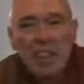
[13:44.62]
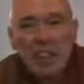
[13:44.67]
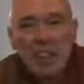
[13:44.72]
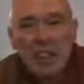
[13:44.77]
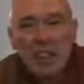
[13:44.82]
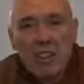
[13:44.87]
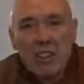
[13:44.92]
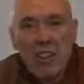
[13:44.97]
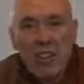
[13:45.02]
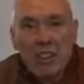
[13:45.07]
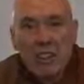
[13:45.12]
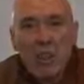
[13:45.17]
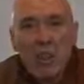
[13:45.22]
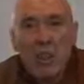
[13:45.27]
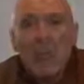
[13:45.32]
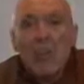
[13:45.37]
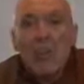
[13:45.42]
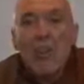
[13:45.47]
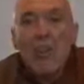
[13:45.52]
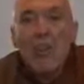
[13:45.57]
Okay,
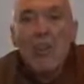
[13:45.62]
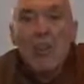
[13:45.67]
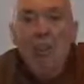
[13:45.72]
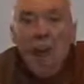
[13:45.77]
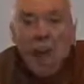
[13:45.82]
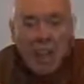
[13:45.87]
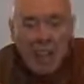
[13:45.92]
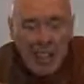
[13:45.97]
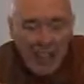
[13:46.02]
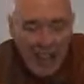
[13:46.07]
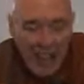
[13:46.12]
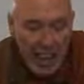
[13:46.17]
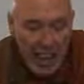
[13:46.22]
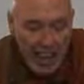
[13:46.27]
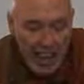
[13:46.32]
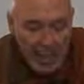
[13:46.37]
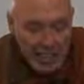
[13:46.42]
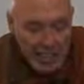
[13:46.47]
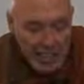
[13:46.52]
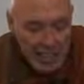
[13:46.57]
so in that
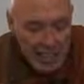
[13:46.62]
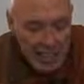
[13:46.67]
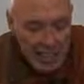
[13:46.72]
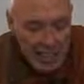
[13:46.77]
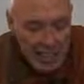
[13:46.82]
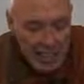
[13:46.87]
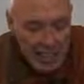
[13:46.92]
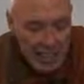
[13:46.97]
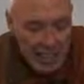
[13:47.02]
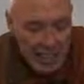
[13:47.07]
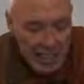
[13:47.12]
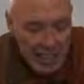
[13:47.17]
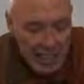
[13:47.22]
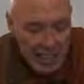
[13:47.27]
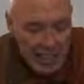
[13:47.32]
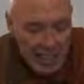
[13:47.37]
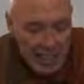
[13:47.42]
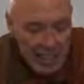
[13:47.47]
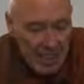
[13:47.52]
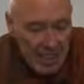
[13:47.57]
case,
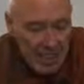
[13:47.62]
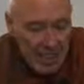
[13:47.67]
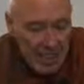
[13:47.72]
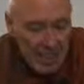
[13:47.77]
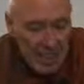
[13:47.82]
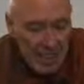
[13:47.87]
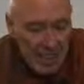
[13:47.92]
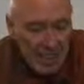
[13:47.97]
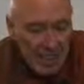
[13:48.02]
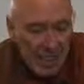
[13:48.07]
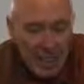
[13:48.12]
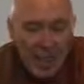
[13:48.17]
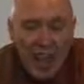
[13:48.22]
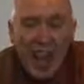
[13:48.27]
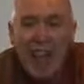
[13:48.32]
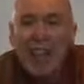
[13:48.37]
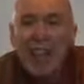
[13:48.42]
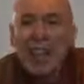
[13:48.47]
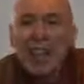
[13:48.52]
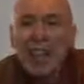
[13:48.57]

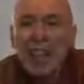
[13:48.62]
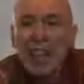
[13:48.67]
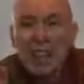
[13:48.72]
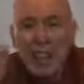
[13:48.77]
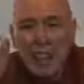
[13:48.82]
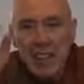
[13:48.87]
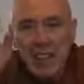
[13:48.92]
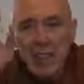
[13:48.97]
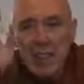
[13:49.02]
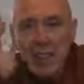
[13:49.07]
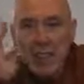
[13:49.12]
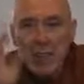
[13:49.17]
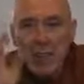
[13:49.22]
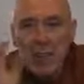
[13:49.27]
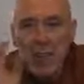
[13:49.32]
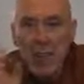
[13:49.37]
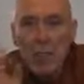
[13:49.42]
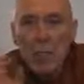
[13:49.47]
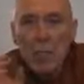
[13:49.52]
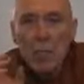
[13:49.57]
then his
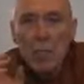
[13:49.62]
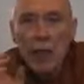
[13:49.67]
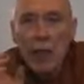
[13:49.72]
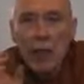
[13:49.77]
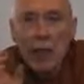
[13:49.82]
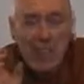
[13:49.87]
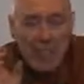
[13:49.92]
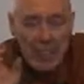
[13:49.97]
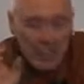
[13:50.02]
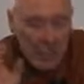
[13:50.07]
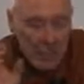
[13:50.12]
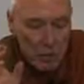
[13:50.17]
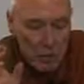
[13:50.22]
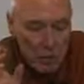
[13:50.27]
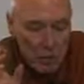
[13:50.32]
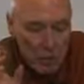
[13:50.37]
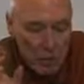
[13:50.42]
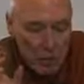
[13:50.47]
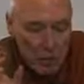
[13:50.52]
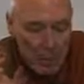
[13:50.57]
fellow monks
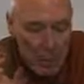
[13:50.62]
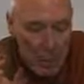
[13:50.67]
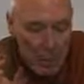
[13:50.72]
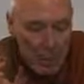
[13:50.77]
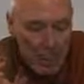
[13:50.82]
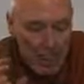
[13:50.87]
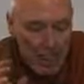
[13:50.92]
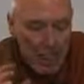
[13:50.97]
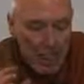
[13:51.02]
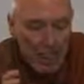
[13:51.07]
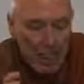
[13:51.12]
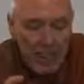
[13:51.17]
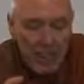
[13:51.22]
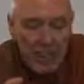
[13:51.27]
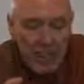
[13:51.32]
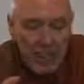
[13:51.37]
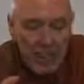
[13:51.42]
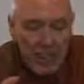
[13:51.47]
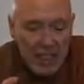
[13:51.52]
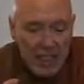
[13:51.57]
will think,
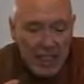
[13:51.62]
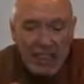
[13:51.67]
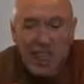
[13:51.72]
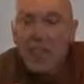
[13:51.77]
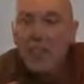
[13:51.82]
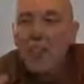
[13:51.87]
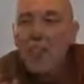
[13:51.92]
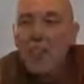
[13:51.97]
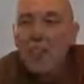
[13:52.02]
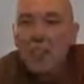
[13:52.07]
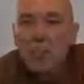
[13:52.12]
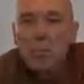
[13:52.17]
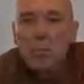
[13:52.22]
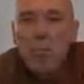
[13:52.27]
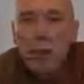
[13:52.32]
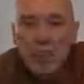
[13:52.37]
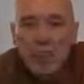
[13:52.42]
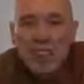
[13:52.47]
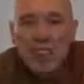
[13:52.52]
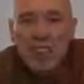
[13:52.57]
this
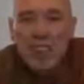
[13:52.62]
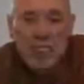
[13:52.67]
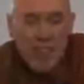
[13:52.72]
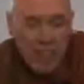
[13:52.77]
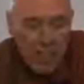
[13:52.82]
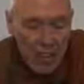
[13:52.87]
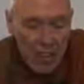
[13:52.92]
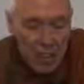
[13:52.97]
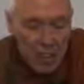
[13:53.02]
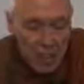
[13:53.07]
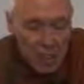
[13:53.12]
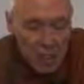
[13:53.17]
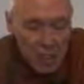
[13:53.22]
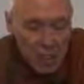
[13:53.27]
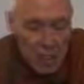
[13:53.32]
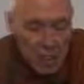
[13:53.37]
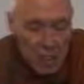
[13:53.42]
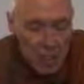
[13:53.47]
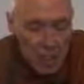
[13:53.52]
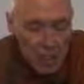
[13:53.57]
person
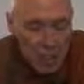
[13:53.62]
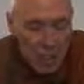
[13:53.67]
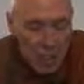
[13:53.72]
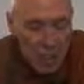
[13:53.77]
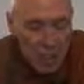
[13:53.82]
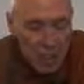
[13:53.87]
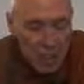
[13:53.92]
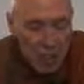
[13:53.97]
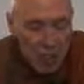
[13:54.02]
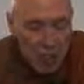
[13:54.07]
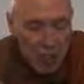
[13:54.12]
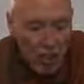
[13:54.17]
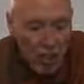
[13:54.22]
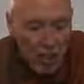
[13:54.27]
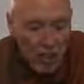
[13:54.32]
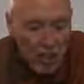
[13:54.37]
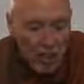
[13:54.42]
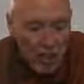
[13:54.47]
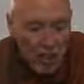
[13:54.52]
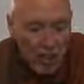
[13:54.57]
shouldn't be
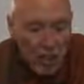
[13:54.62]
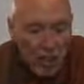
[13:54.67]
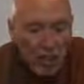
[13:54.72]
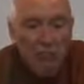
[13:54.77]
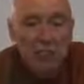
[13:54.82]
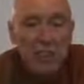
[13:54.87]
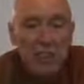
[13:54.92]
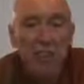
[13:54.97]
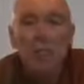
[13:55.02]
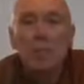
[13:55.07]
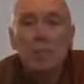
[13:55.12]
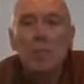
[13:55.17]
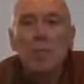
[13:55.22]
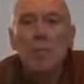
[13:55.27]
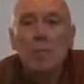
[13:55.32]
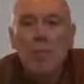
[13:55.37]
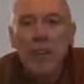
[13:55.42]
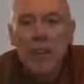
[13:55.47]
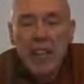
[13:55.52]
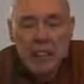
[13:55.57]
instructed or
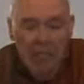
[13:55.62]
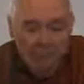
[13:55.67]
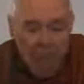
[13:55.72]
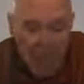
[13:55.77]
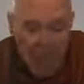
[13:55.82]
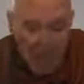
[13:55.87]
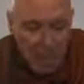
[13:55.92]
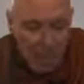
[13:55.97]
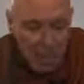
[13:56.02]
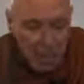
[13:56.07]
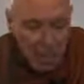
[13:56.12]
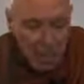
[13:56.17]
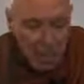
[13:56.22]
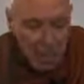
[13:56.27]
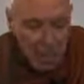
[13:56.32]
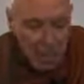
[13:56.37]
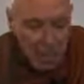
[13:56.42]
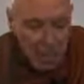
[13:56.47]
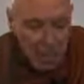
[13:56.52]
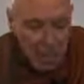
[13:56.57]
shouldn't be
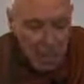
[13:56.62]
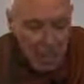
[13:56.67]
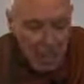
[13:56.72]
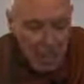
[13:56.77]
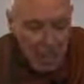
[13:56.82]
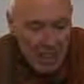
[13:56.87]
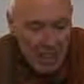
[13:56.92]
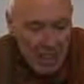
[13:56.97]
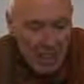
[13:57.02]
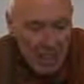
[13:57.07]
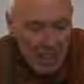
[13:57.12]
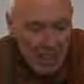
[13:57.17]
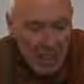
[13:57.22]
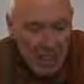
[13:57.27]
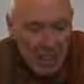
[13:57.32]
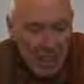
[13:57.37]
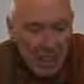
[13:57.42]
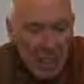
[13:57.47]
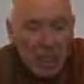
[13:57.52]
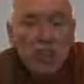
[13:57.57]
admonished.
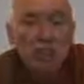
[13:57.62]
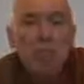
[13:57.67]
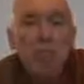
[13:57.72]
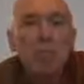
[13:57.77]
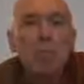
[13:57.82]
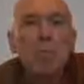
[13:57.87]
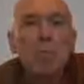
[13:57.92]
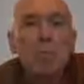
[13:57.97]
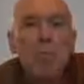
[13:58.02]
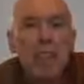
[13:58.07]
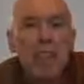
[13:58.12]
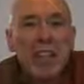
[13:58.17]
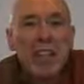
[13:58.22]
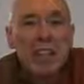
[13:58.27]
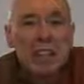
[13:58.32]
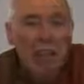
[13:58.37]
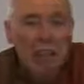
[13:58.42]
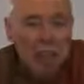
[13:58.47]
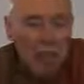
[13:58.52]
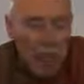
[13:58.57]
He shouldn't be
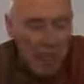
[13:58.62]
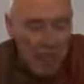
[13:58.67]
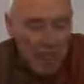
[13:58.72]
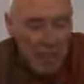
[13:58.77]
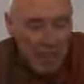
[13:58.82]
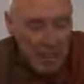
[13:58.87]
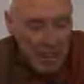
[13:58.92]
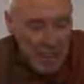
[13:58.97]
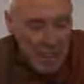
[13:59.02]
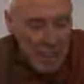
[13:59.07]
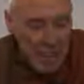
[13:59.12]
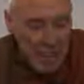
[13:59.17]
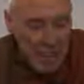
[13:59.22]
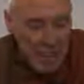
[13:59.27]
instructed.